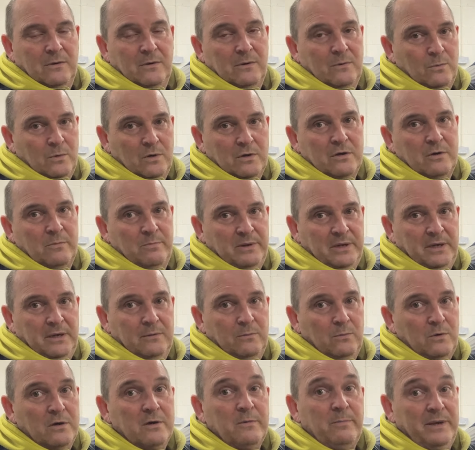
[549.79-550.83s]
what could be
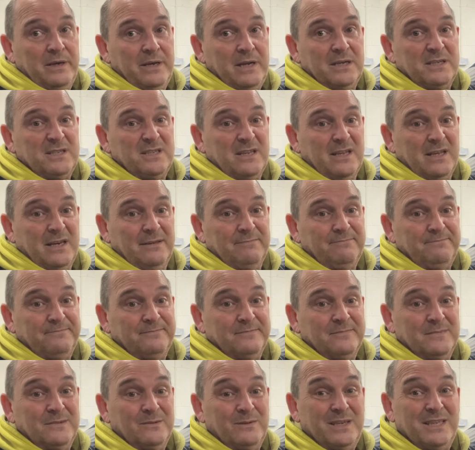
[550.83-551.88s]
what could be next to that?
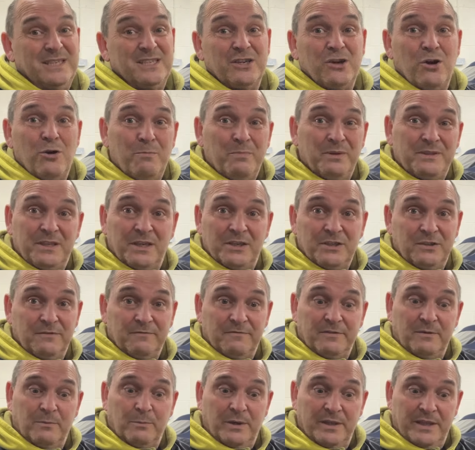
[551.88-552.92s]
There's competition
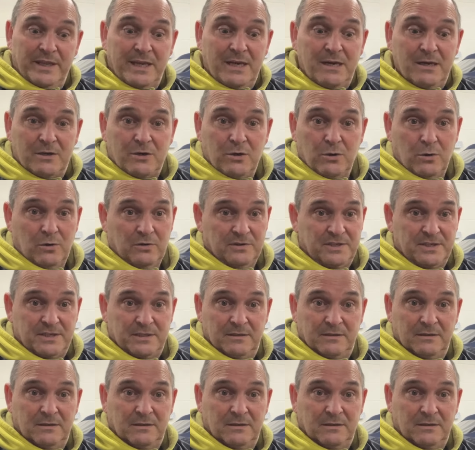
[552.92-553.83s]
from within of course.